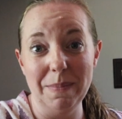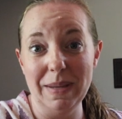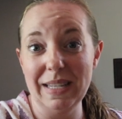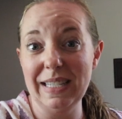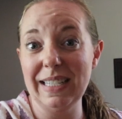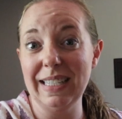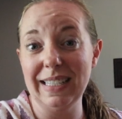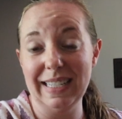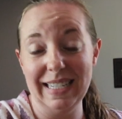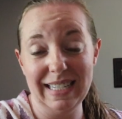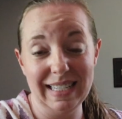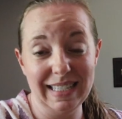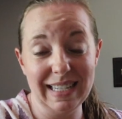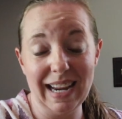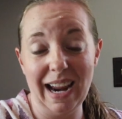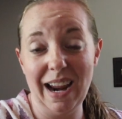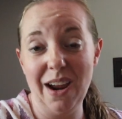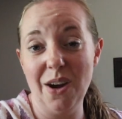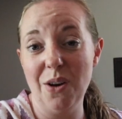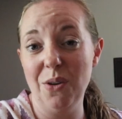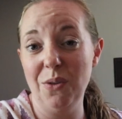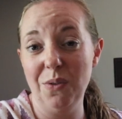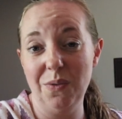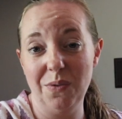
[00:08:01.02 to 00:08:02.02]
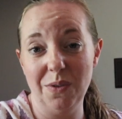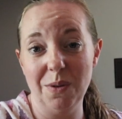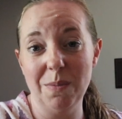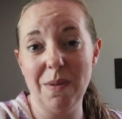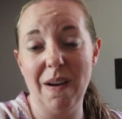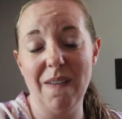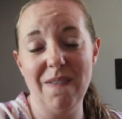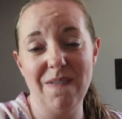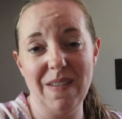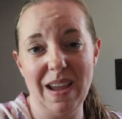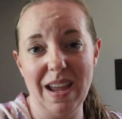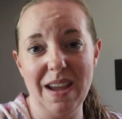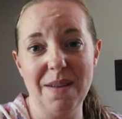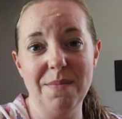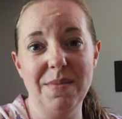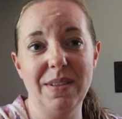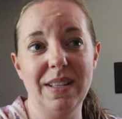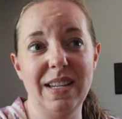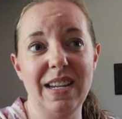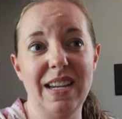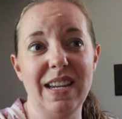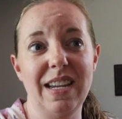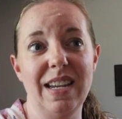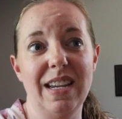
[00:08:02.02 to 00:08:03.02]
and mentally sound for my
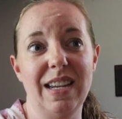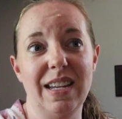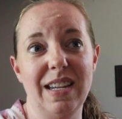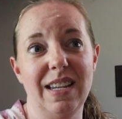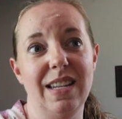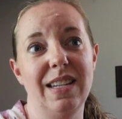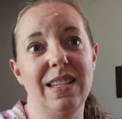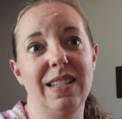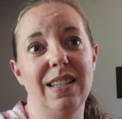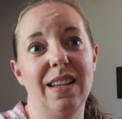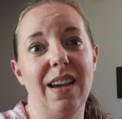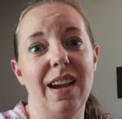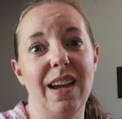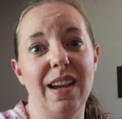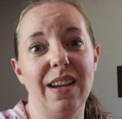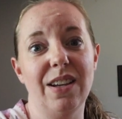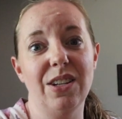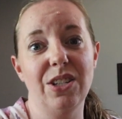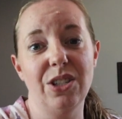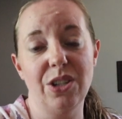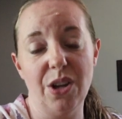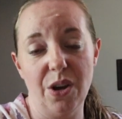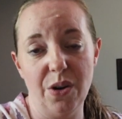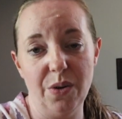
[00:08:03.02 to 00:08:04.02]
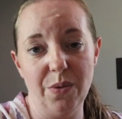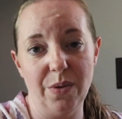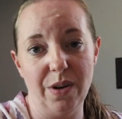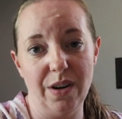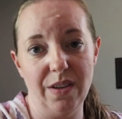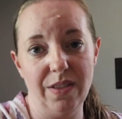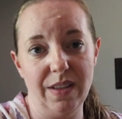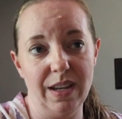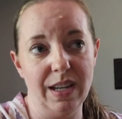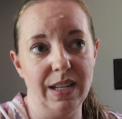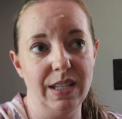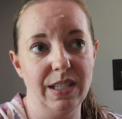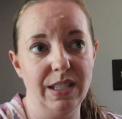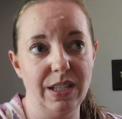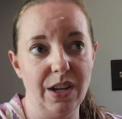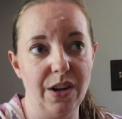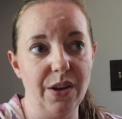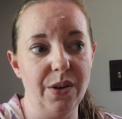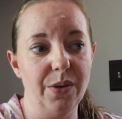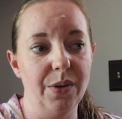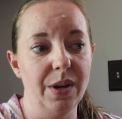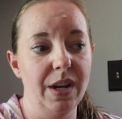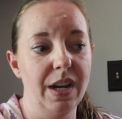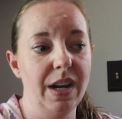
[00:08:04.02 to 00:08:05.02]
family is like so worth it.
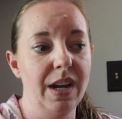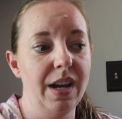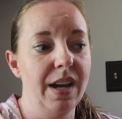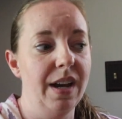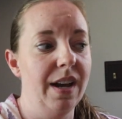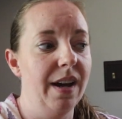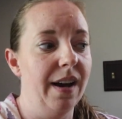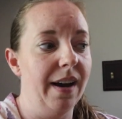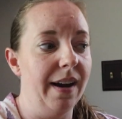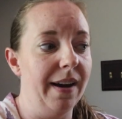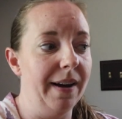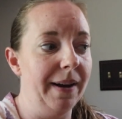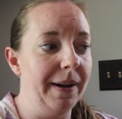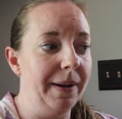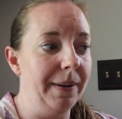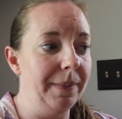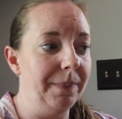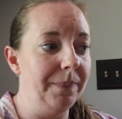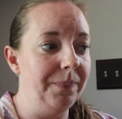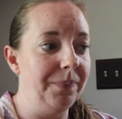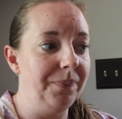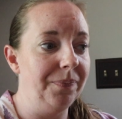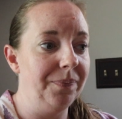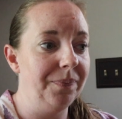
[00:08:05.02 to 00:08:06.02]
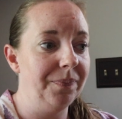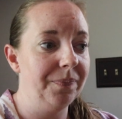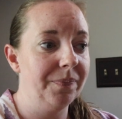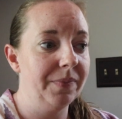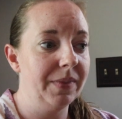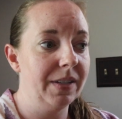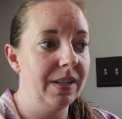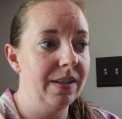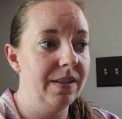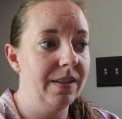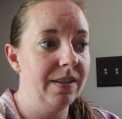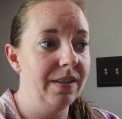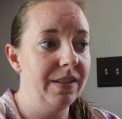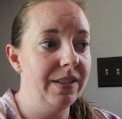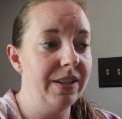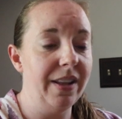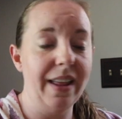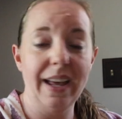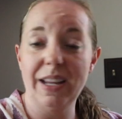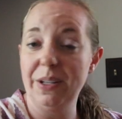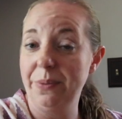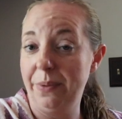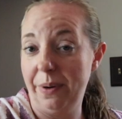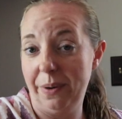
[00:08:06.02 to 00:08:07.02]
So, um, so
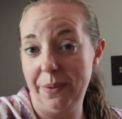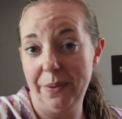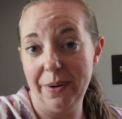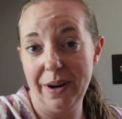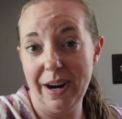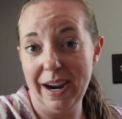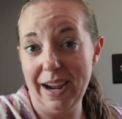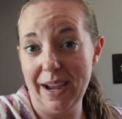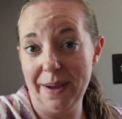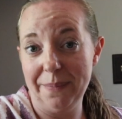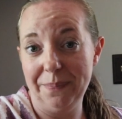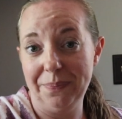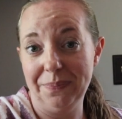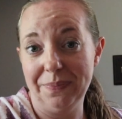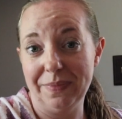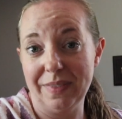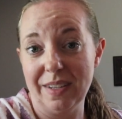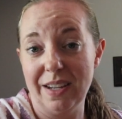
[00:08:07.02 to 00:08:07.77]
that's where we're at.